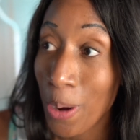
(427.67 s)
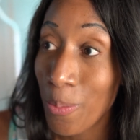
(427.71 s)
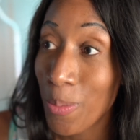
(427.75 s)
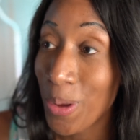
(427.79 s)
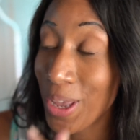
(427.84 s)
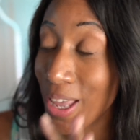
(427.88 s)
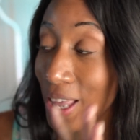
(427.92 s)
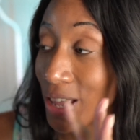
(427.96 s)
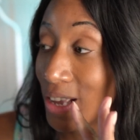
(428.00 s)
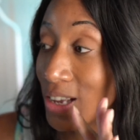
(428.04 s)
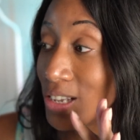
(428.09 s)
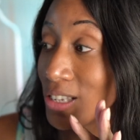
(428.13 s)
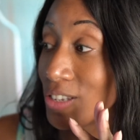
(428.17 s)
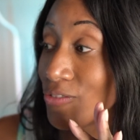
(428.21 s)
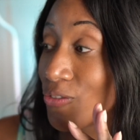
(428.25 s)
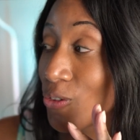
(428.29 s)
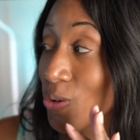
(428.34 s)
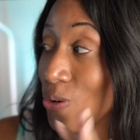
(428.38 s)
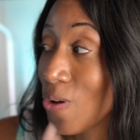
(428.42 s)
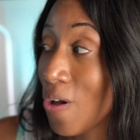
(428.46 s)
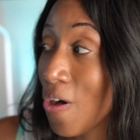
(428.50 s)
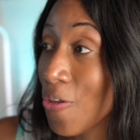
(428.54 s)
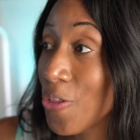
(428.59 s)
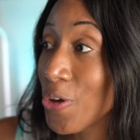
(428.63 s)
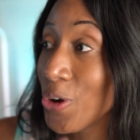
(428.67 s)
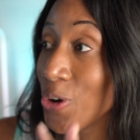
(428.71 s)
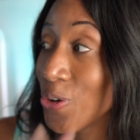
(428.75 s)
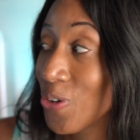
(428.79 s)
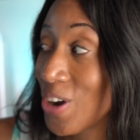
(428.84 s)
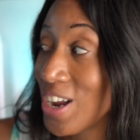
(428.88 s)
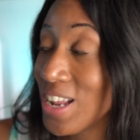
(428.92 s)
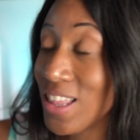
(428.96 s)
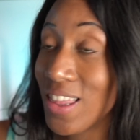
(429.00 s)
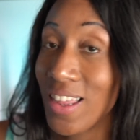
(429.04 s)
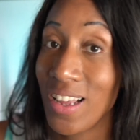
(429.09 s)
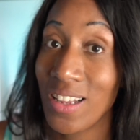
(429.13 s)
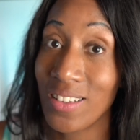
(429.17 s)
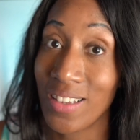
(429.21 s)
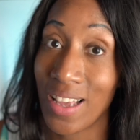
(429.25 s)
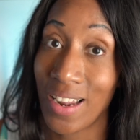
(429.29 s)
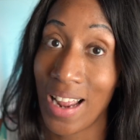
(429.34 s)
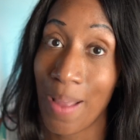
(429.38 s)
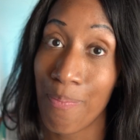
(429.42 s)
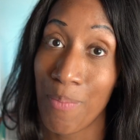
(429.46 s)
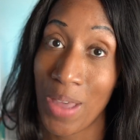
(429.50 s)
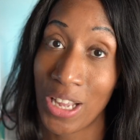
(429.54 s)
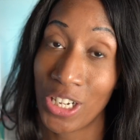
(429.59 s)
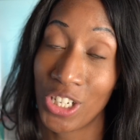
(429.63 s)
because for all the great things that
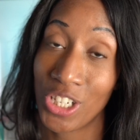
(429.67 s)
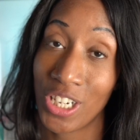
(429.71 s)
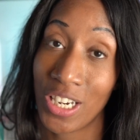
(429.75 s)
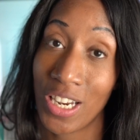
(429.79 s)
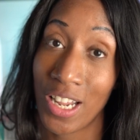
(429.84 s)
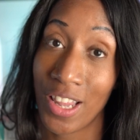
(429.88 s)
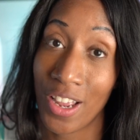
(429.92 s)
I mentioned,